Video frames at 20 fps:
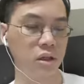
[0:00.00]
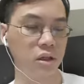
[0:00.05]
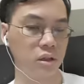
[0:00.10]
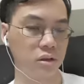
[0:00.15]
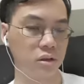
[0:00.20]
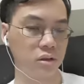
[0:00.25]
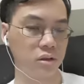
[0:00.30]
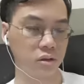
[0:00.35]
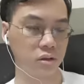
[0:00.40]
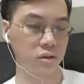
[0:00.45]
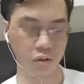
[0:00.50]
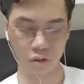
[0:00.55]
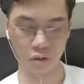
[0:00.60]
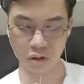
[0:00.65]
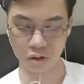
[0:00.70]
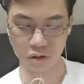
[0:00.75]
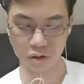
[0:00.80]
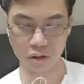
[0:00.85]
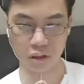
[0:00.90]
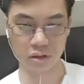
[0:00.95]
So it,
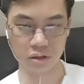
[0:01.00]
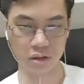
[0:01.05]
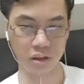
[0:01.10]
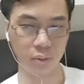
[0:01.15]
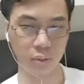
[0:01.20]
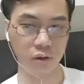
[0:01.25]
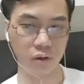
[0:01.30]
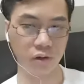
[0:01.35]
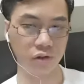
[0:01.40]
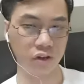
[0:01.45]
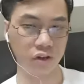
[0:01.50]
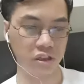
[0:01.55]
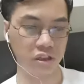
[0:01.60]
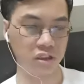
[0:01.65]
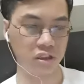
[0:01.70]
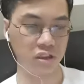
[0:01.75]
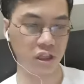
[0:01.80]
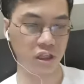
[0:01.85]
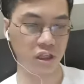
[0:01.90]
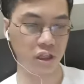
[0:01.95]
there's a number of
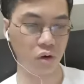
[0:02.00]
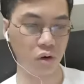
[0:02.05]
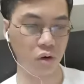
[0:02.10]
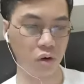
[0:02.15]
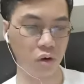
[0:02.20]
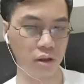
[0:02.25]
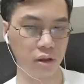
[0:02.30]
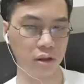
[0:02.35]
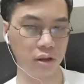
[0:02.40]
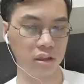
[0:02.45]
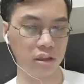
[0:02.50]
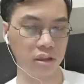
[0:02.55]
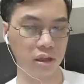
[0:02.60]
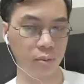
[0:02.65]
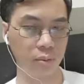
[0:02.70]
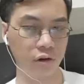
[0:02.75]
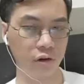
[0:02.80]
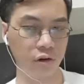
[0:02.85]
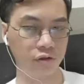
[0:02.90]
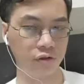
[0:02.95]
creatures it can hold and there's a
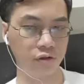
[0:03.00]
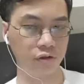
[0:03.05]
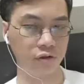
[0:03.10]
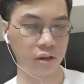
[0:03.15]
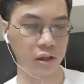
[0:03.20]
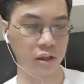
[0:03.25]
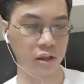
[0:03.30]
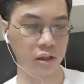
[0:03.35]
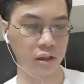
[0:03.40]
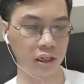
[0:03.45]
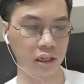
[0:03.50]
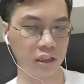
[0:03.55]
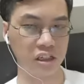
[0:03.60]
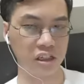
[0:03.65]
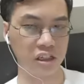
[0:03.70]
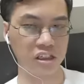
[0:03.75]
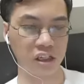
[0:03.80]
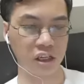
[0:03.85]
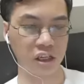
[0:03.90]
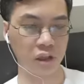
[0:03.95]
number of uh,
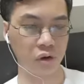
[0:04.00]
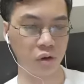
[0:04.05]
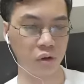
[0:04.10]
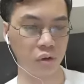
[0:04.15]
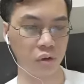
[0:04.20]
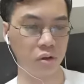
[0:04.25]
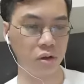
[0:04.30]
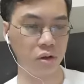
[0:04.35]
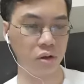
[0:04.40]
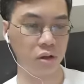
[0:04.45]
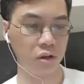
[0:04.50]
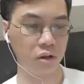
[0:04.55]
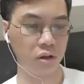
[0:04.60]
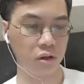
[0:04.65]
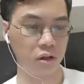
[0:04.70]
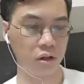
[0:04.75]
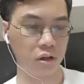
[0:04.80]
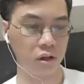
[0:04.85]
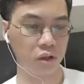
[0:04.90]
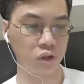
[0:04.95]
tonnage it can hold.
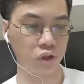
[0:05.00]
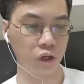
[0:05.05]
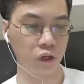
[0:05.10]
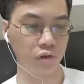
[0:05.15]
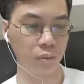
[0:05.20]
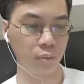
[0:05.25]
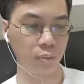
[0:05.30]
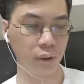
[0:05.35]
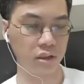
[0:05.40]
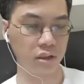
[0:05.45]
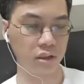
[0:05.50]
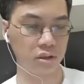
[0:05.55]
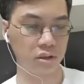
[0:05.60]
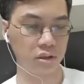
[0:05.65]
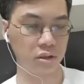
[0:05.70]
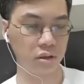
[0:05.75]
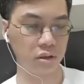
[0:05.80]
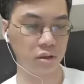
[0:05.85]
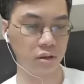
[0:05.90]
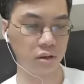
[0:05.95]
Uh, travel
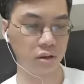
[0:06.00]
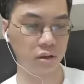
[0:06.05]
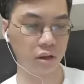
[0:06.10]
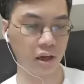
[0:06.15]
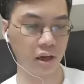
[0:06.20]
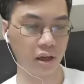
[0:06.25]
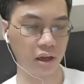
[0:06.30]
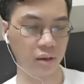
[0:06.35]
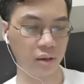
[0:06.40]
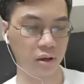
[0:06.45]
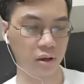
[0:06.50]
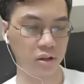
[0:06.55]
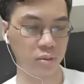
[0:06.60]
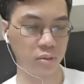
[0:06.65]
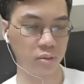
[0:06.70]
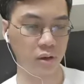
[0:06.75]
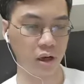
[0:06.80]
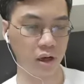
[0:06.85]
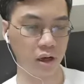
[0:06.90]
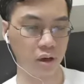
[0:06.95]
pace, 9 miles
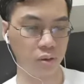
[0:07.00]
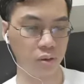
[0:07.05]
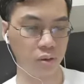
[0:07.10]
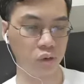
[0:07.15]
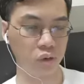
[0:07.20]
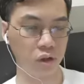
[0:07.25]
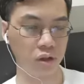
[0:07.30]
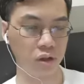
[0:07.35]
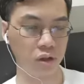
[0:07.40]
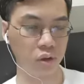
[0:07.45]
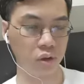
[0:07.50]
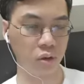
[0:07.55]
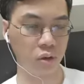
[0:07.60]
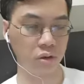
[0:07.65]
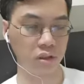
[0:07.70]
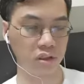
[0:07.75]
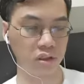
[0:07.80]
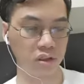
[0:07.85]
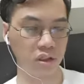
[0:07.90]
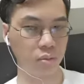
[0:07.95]
per hour,
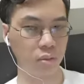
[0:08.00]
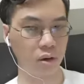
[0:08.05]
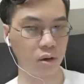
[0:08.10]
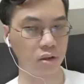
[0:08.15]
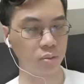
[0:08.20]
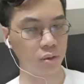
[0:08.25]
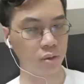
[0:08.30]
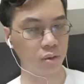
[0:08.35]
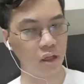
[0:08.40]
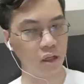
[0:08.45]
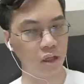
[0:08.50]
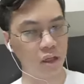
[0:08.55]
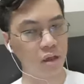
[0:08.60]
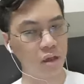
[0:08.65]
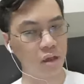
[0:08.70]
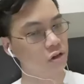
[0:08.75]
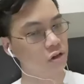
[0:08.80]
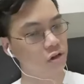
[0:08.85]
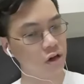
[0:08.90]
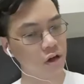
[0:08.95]
260 miles per
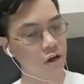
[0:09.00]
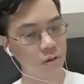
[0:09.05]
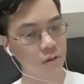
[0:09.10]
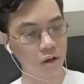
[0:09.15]
day, alright.